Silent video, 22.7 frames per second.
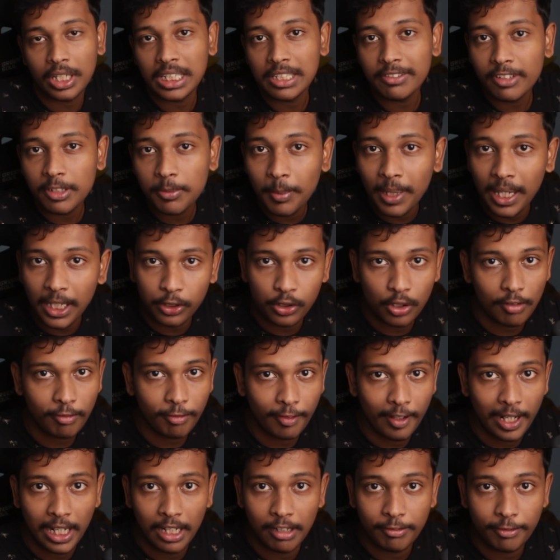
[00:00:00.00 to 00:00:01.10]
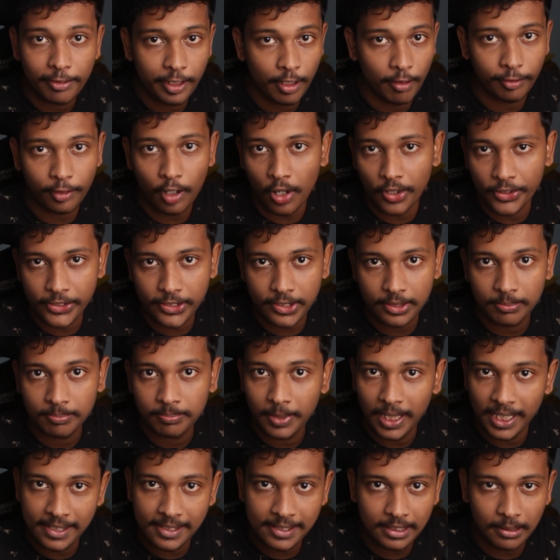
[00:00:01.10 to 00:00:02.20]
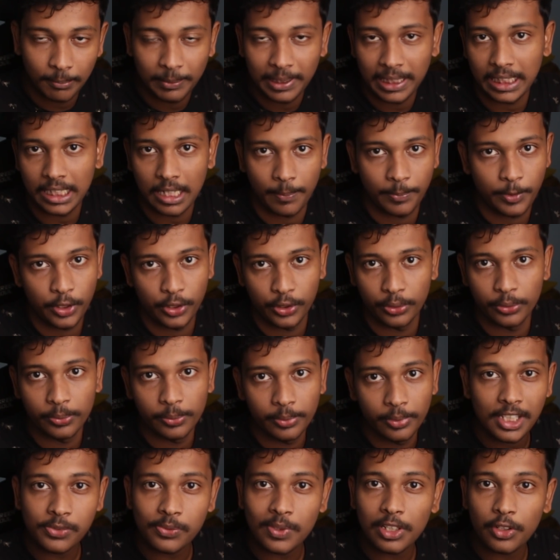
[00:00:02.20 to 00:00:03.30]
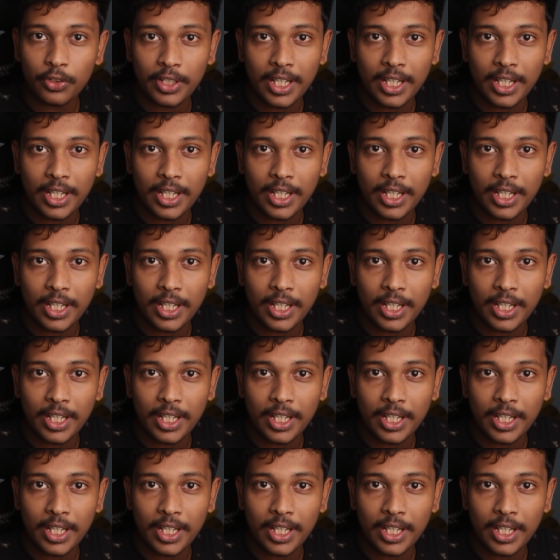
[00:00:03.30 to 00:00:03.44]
you can even make your file free of cost. It's completely up to you. This will